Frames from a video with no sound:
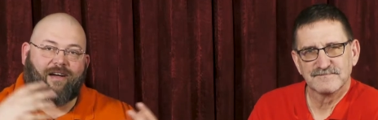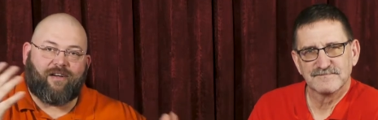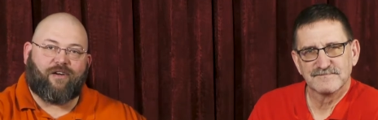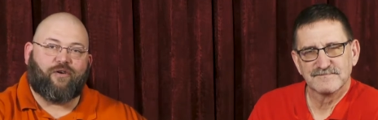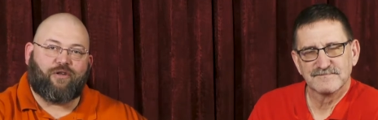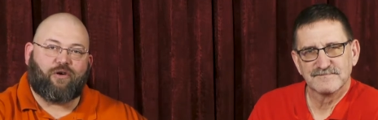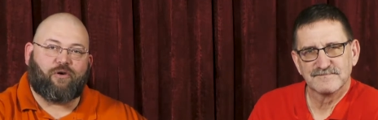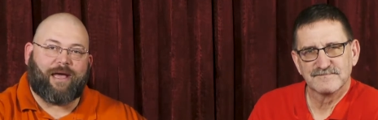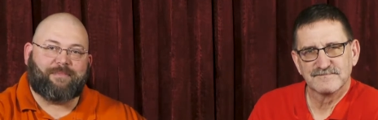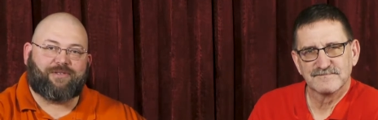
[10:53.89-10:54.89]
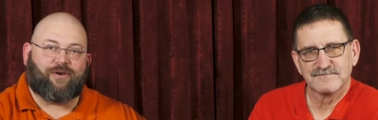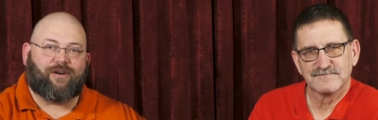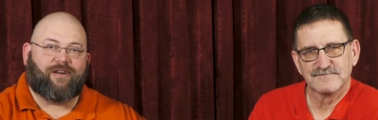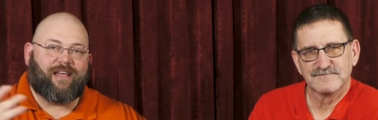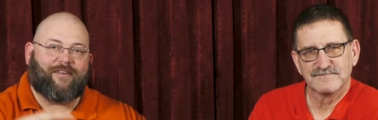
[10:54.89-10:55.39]
Speaker 1: go to your local game store.
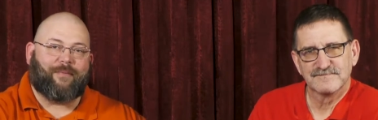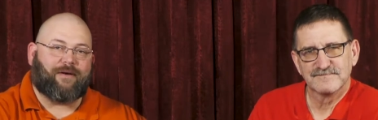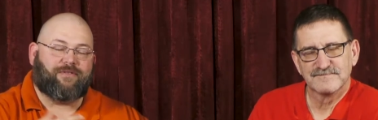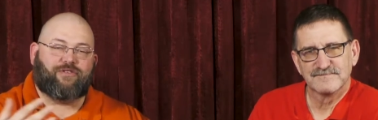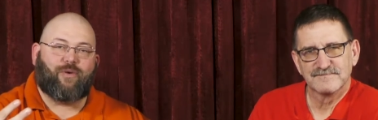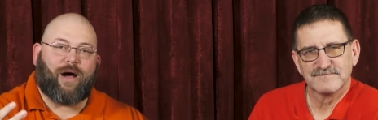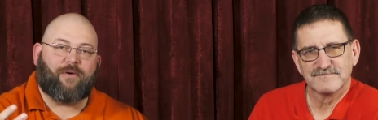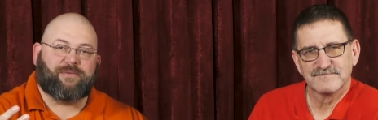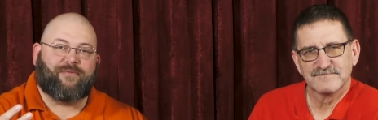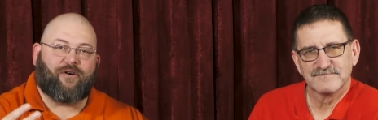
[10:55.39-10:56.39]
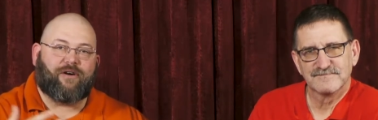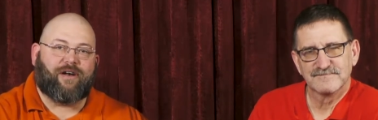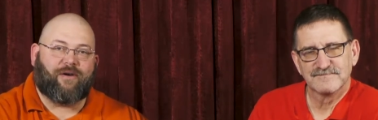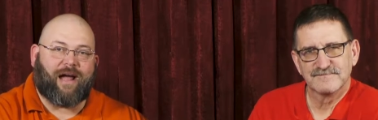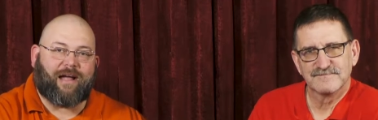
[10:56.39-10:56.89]
You have about two hours before
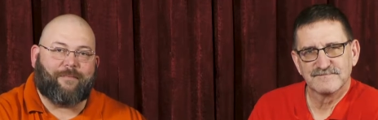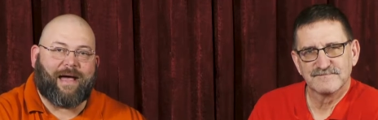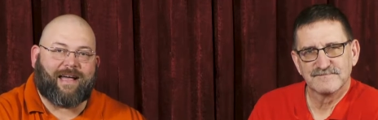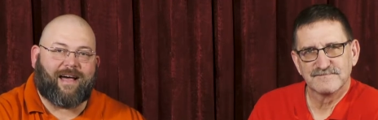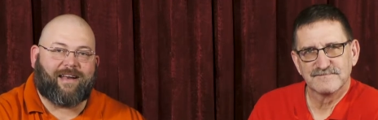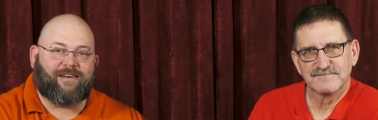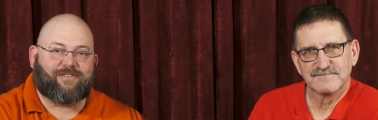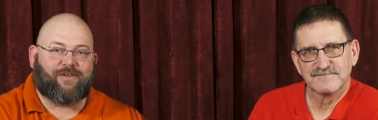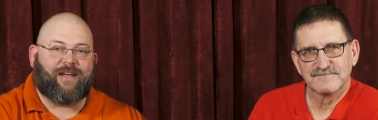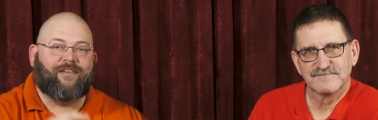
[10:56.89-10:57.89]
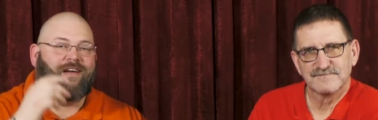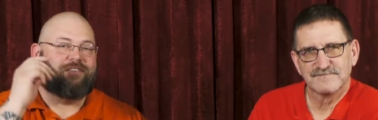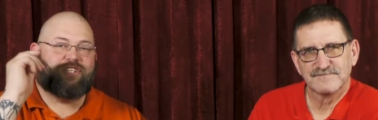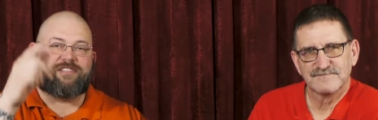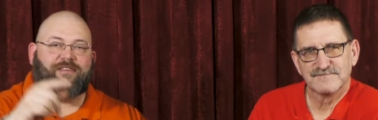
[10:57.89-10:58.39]
I come back on here, so you have
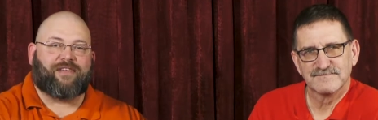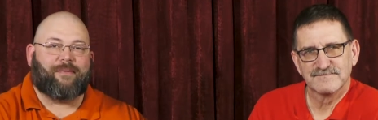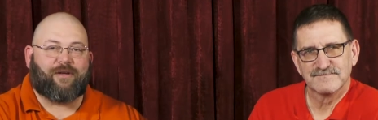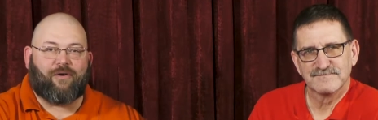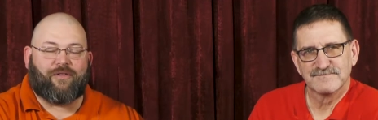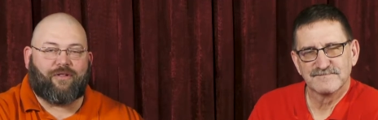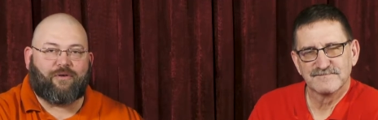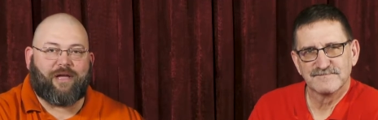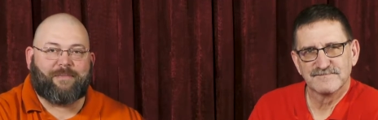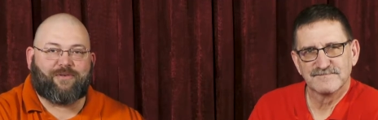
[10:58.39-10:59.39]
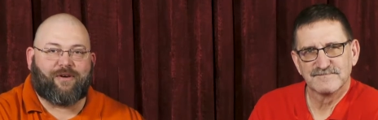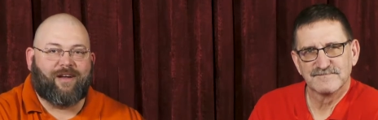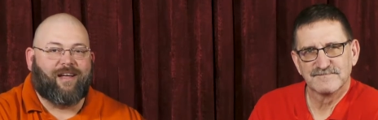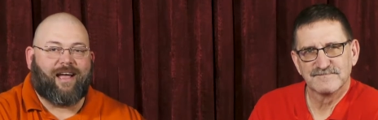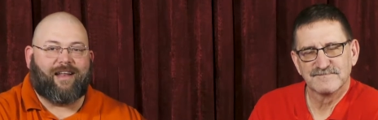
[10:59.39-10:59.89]
just enough time to go to the local game store
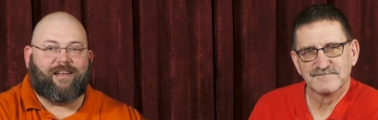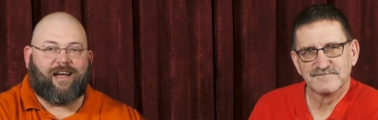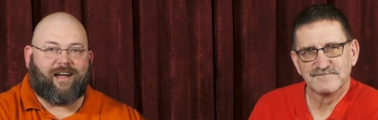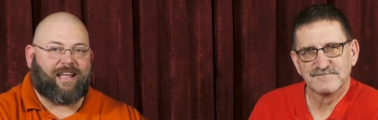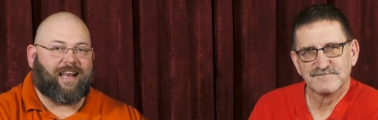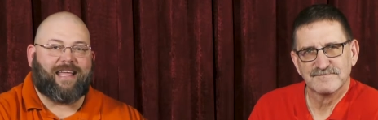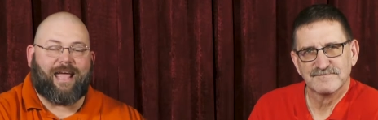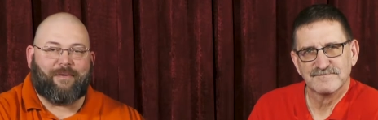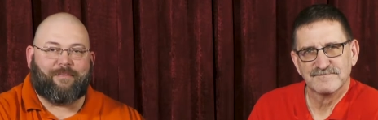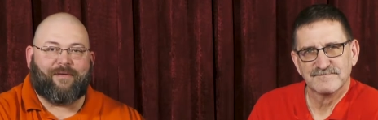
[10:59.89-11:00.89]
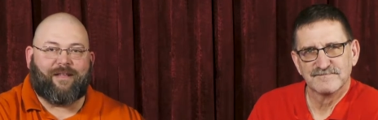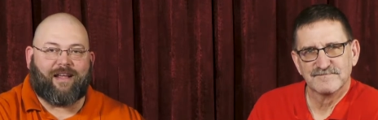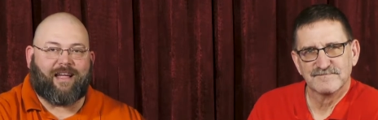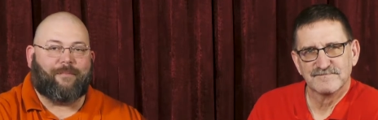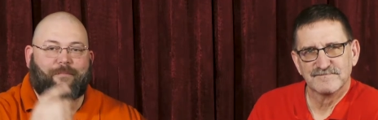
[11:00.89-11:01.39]
and uh, get a game in and
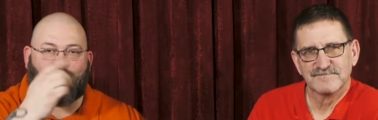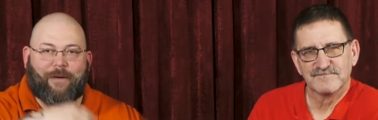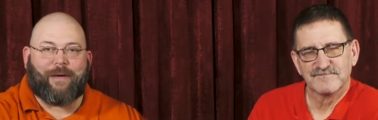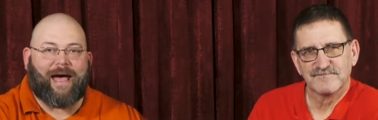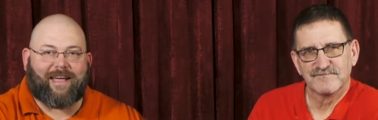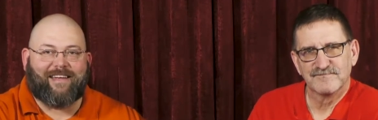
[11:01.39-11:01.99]
come right back.